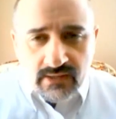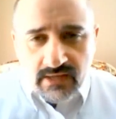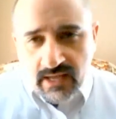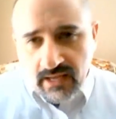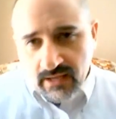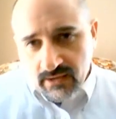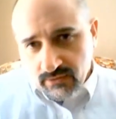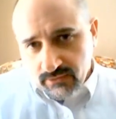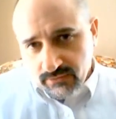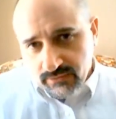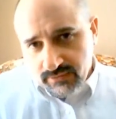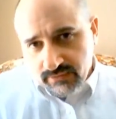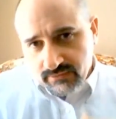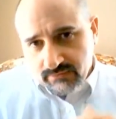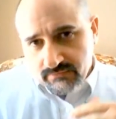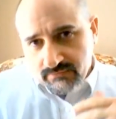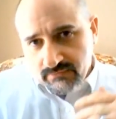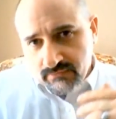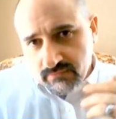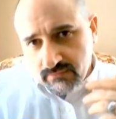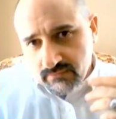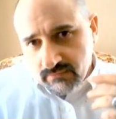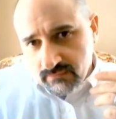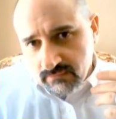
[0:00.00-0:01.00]
Now,
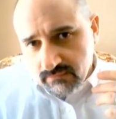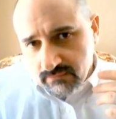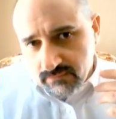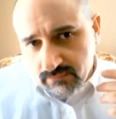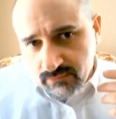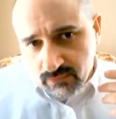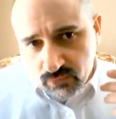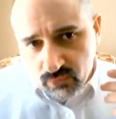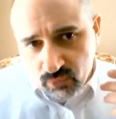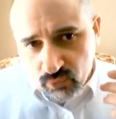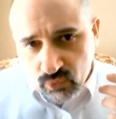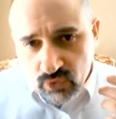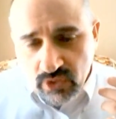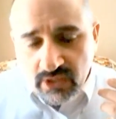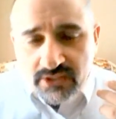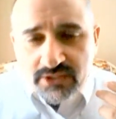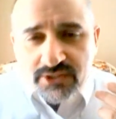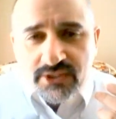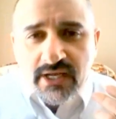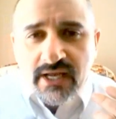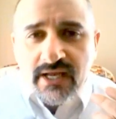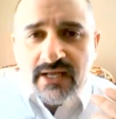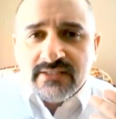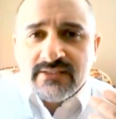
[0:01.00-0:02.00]

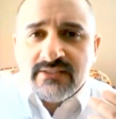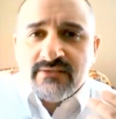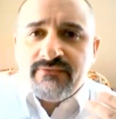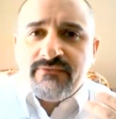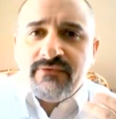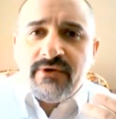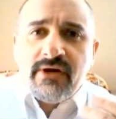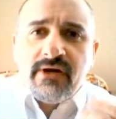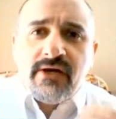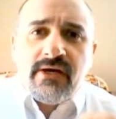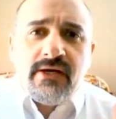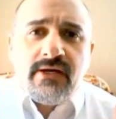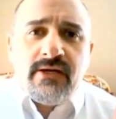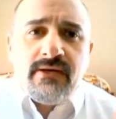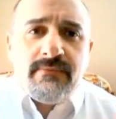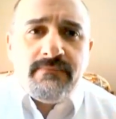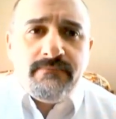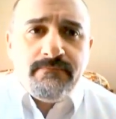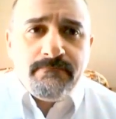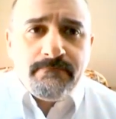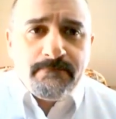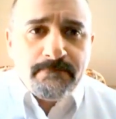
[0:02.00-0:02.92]
Russia has a very,